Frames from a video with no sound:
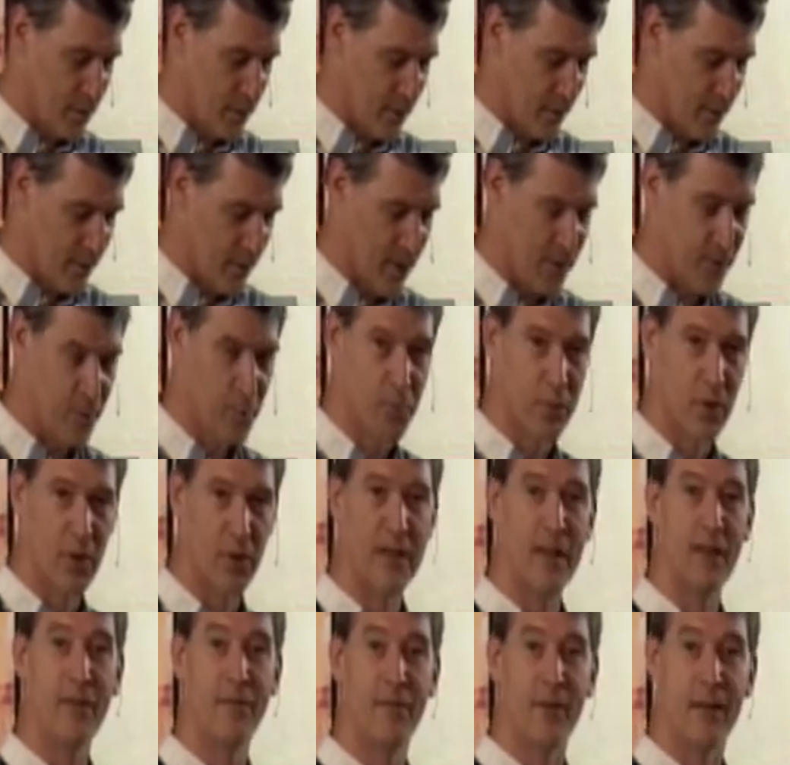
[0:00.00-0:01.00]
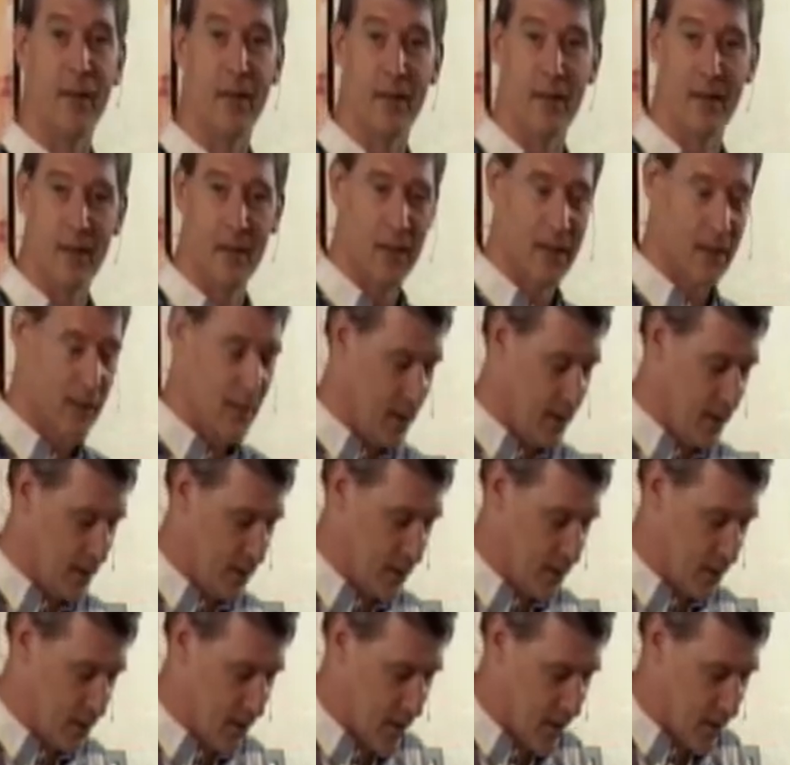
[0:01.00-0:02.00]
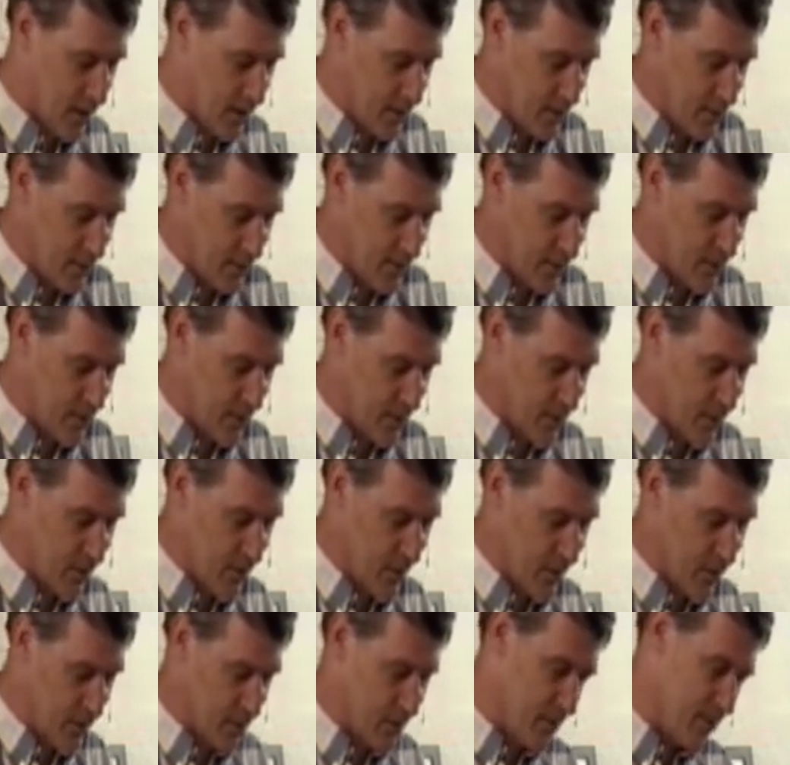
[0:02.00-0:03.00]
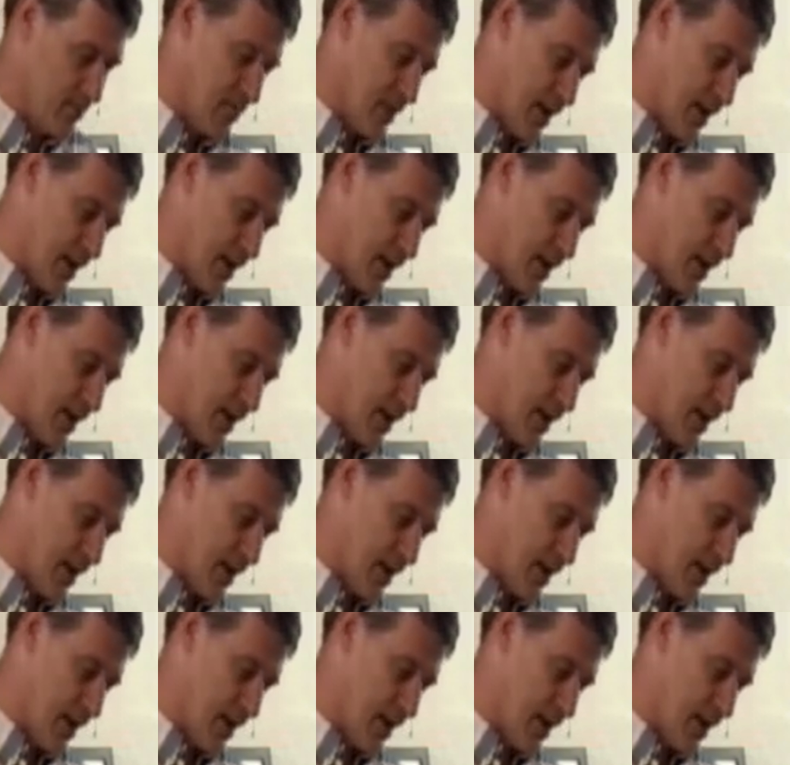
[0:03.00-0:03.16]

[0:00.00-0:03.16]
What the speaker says: of us believing in God in some sense.